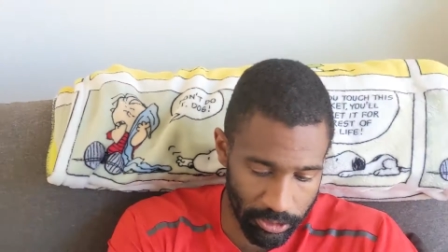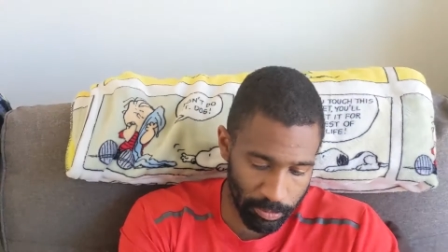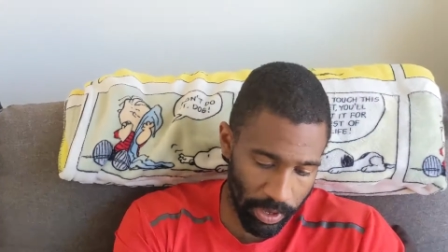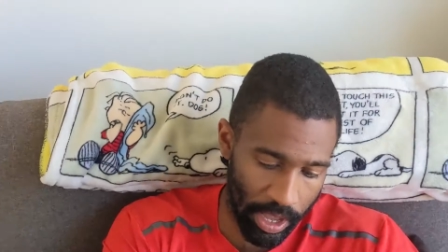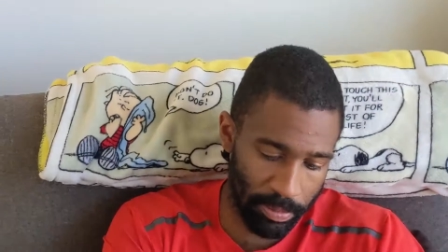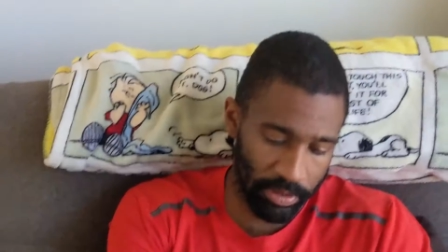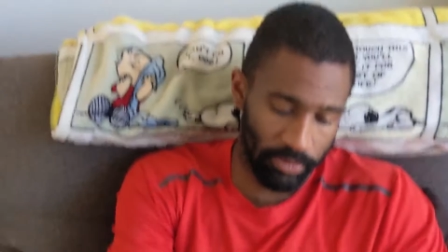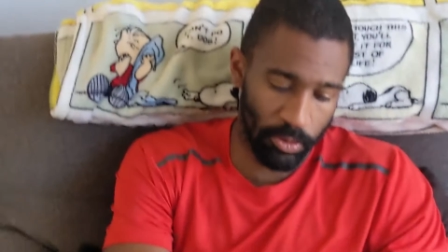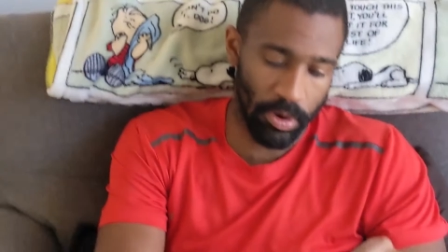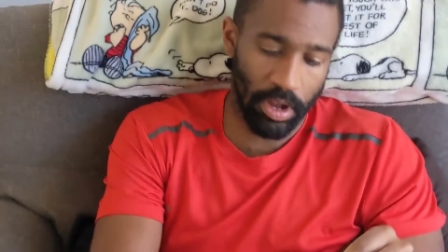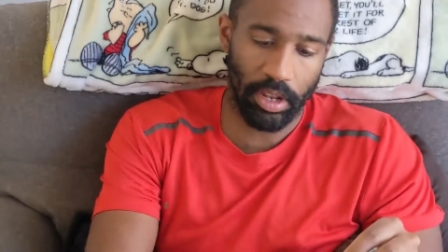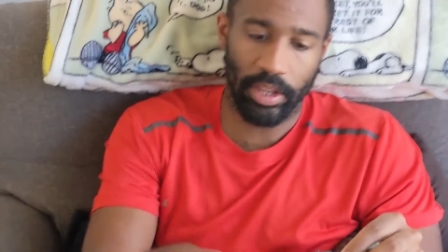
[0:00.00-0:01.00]
is probably if you
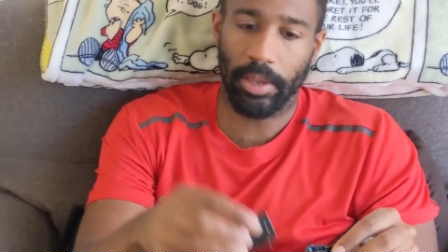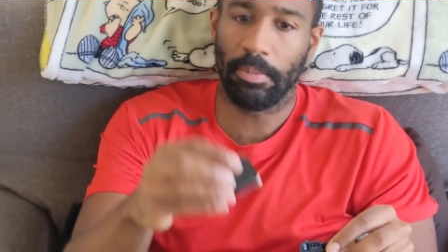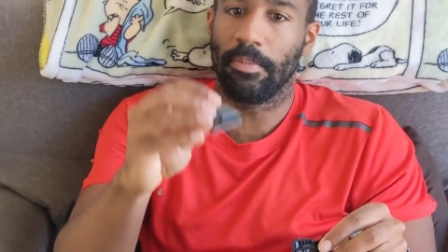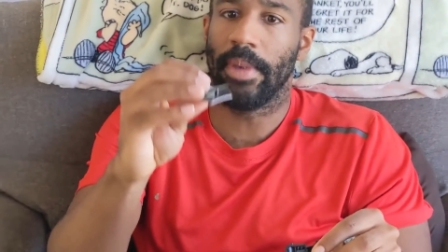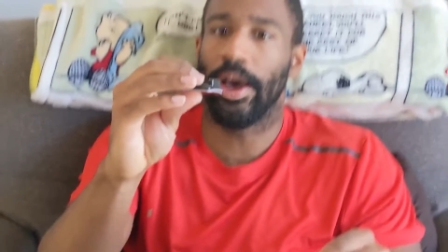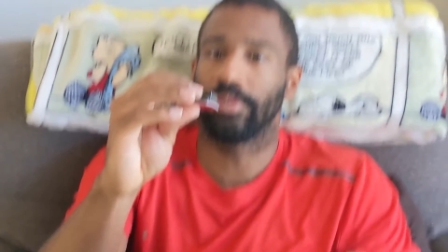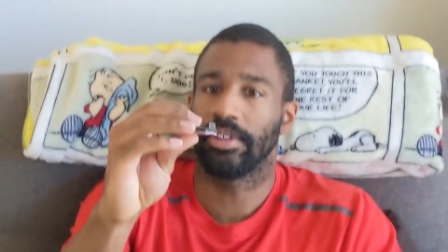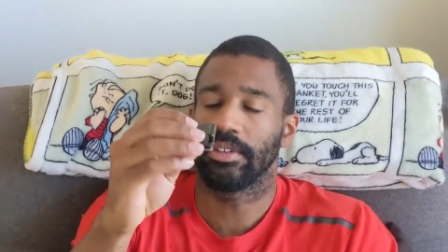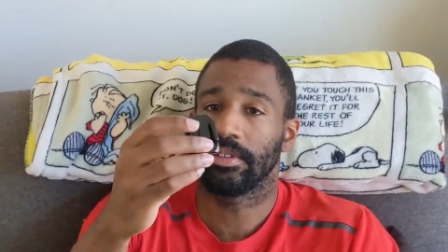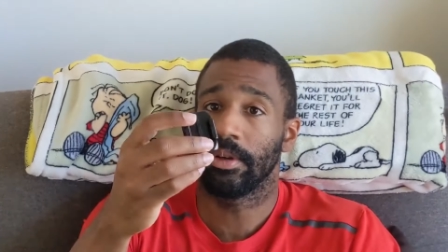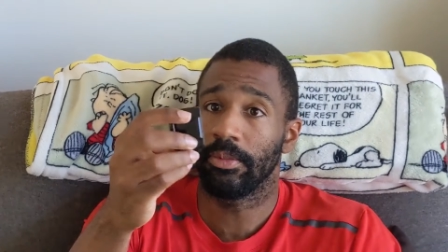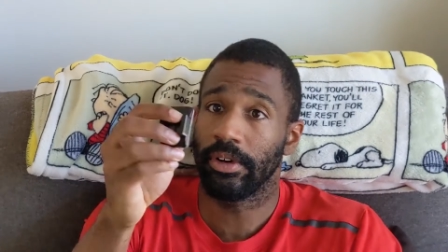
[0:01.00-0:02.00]
want to like mount it
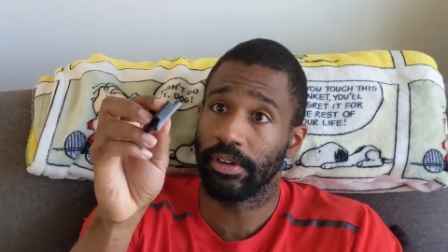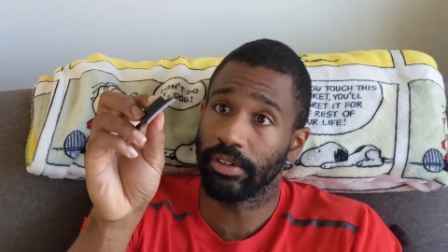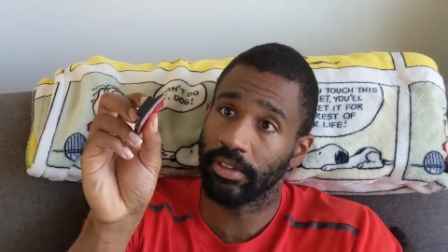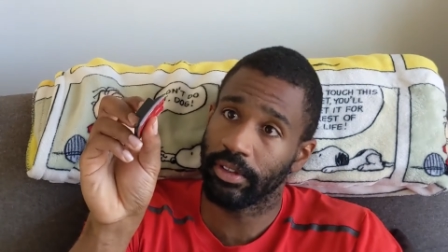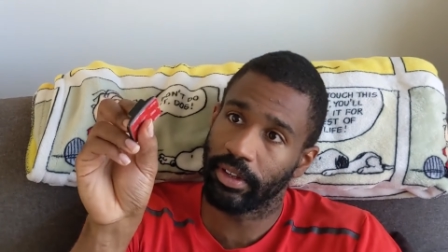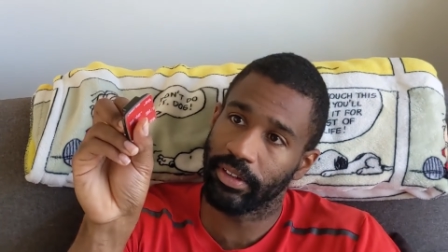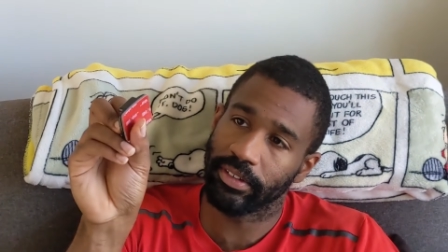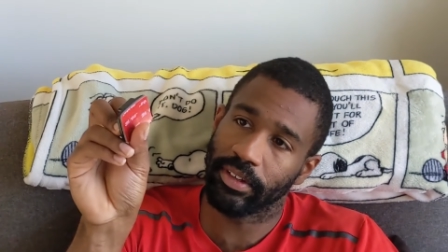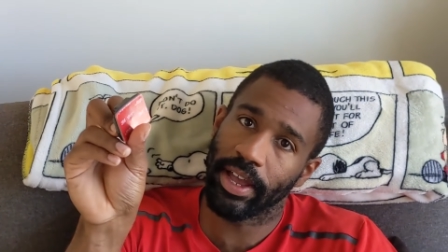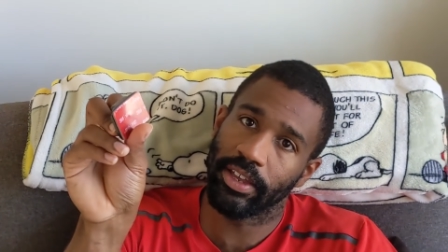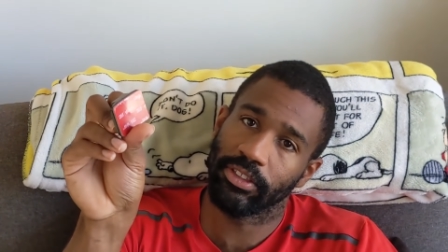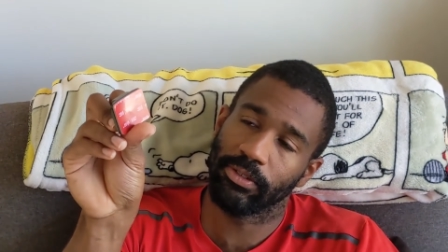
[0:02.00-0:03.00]
somewhere or something. It
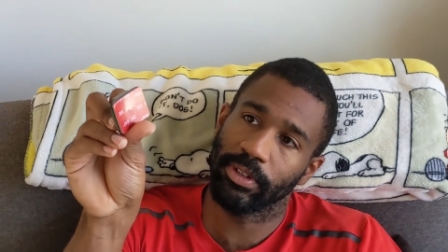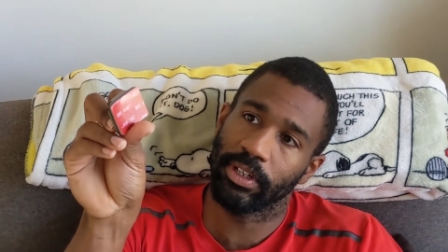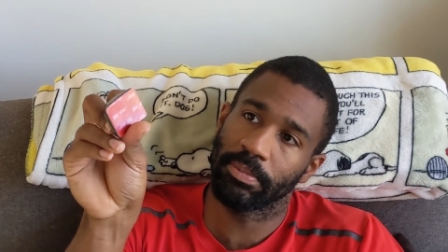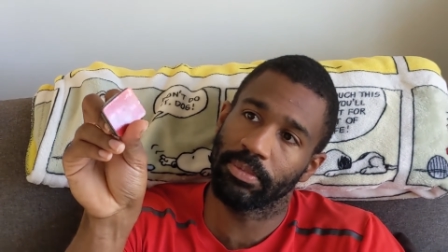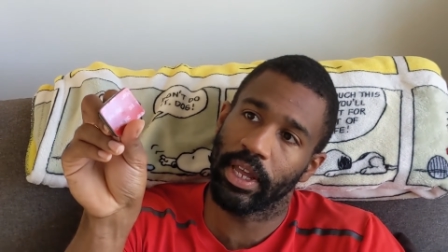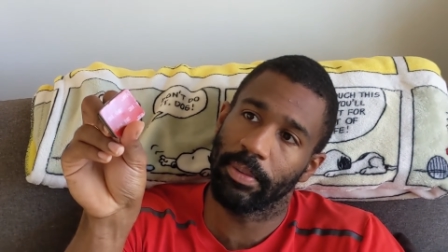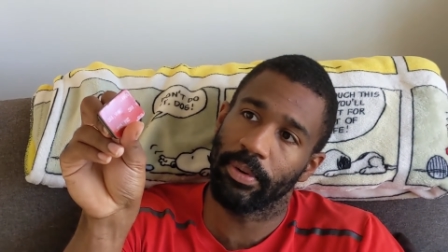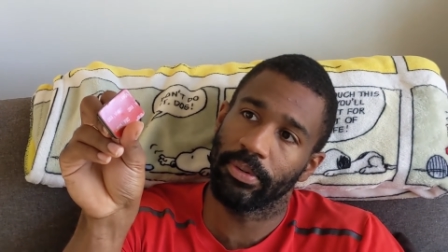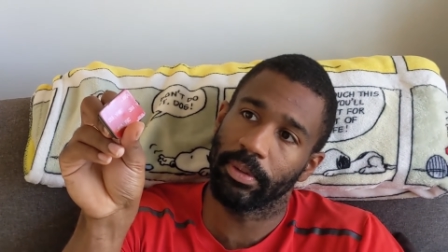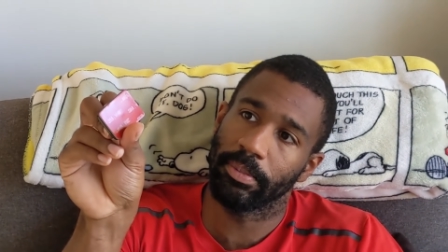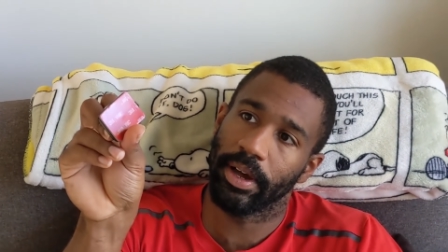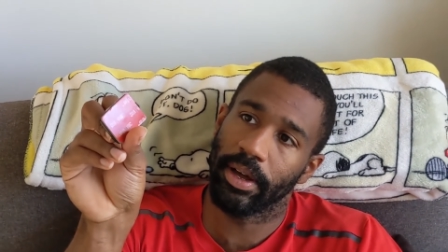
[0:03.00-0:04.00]
has 3M tape on
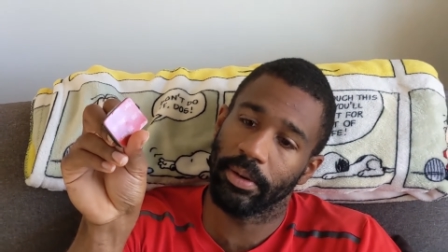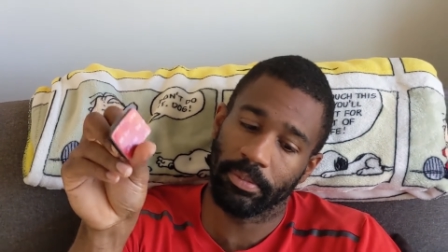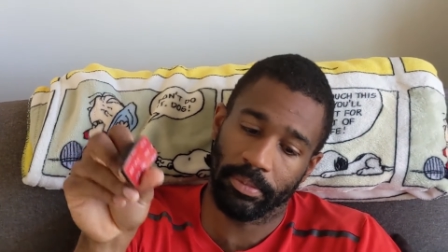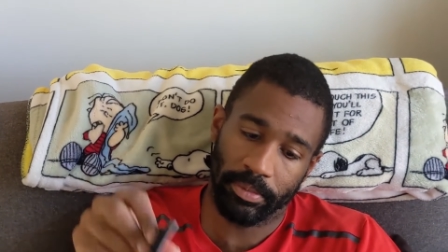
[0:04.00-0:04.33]
the bottom.